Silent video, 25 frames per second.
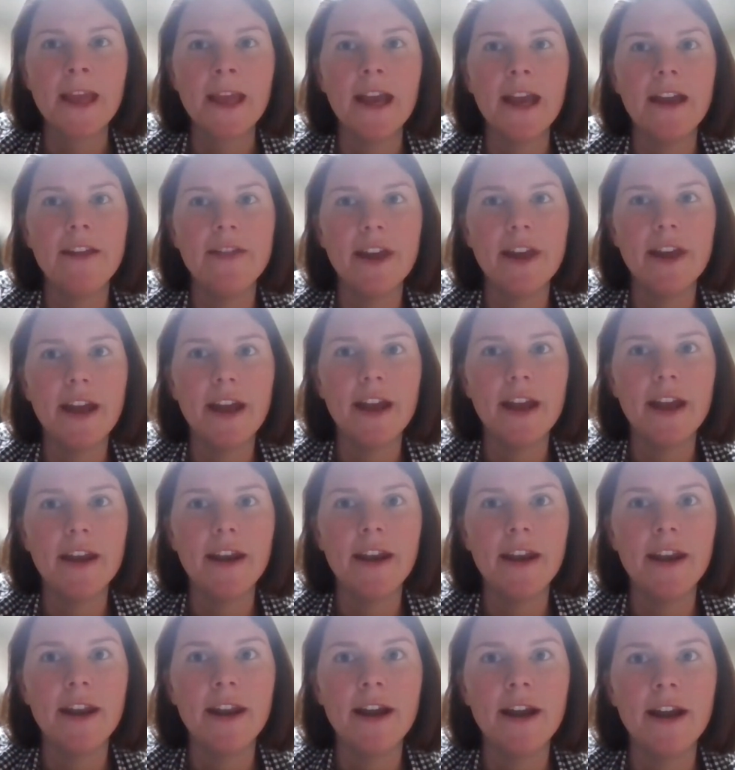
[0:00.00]
And
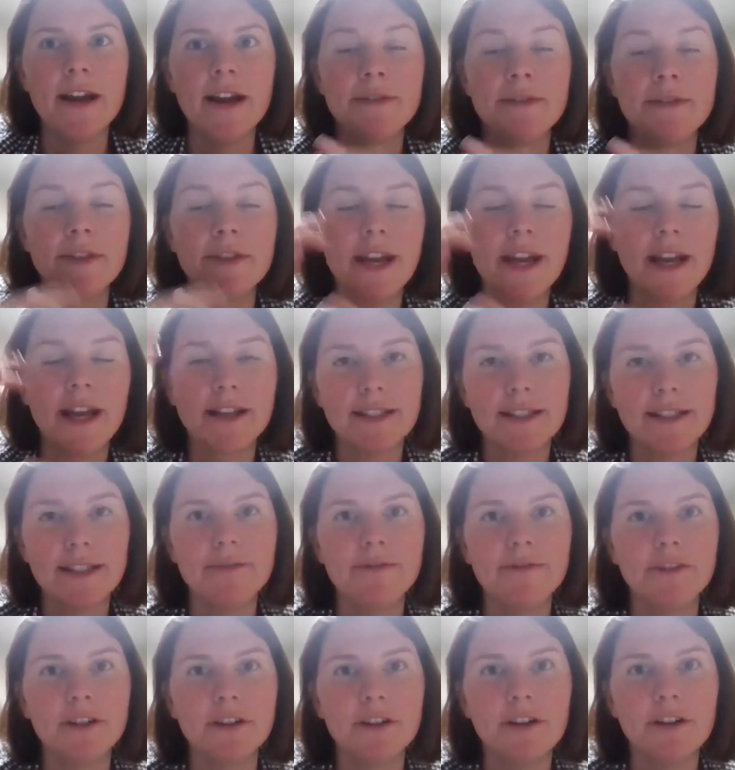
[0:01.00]
then the next
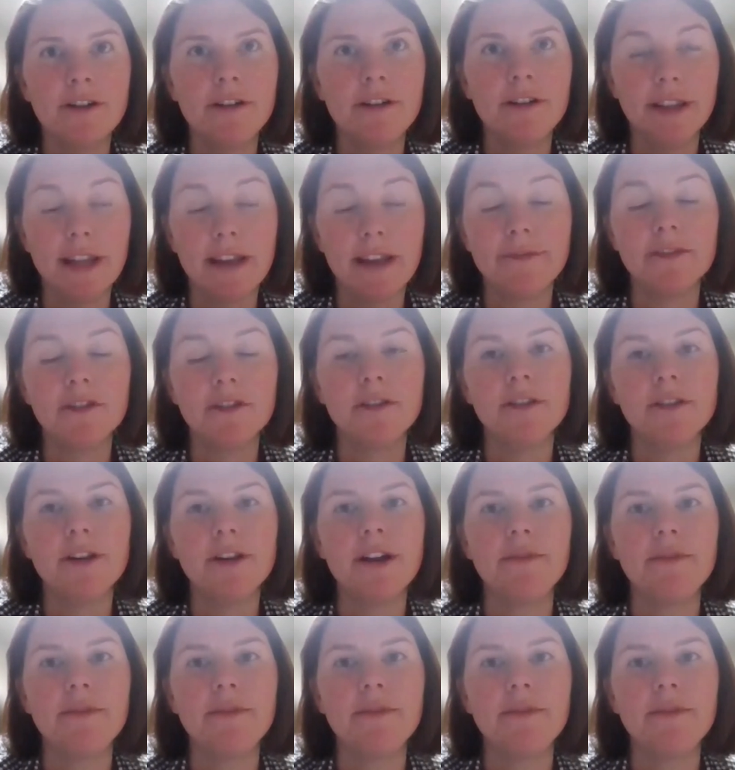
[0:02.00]
level